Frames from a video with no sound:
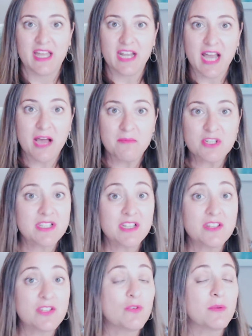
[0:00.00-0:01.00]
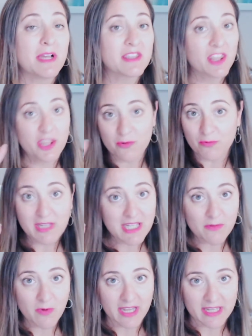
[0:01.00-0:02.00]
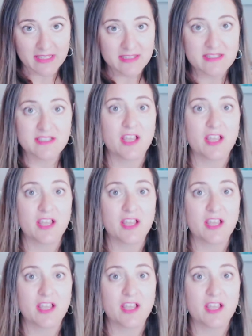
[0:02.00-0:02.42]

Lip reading: And I'm just going to talk about three ways,